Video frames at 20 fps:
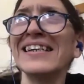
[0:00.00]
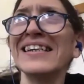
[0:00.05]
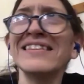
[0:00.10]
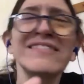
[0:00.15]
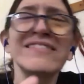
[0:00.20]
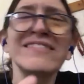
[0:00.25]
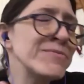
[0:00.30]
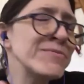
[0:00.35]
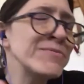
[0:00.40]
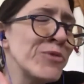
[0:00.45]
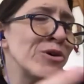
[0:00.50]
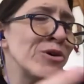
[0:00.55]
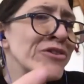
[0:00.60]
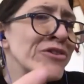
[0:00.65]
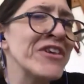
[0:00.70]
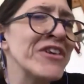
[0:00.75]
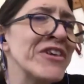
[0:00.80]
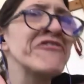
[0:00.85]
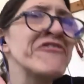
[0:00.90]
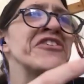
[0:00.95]
it's more
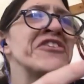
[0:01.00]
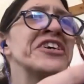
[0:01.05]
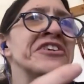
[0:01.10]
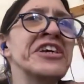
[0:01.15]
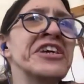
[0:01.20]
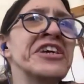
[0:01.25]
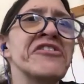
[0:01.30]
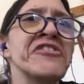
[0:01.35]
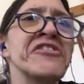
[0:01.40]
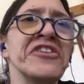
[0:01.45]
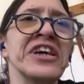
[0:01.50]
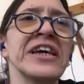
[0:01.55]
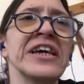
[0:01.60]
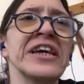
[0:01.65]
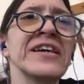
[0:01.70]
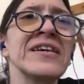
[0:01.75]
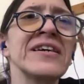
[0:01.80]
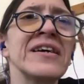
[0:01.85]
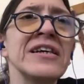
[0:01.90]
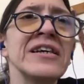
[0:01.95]
of a feeling thing.
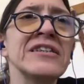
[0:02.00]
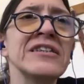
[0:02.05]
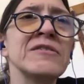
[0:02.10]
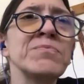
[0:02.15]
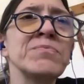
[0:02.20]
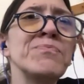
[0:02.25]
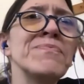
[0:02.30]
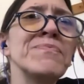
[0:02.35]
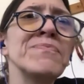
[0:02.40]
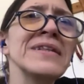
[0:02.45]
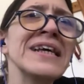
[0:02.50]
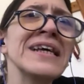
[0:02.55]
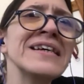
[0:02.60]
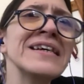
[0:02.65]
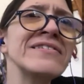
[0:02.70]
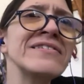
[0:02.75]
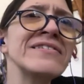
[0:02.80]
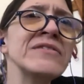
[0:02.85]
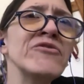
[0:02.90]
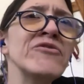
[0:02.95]
It's
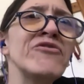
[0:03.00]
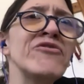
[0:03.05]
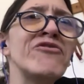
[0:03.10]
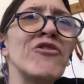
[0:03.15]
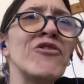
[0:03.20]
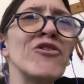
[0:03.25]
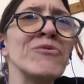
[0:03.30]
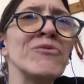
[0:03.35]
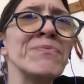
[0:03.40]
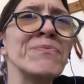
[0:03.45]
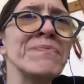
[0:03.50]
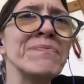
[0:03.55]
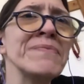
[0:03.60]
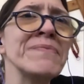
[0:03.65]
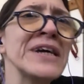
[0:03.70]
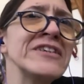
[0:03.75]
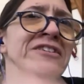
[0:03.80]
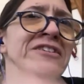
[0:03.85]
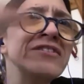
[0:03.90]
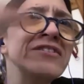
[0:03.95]
less
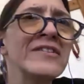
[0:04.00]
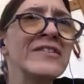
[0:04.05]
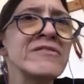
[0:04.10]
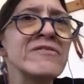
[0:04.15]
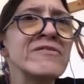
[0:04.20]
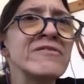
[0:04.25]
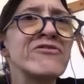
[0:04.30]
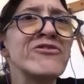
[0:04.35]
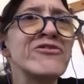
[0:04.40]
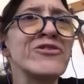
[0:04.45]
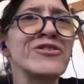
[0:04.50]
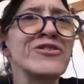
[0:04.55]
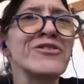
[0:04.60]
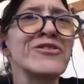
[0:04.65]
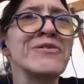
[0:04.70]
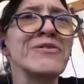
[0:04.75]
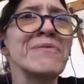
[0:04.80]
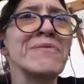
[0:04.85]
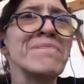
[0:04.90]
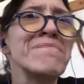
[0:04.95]
information for
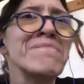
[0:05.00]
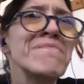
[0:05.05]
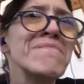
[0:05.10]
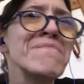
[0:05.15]
the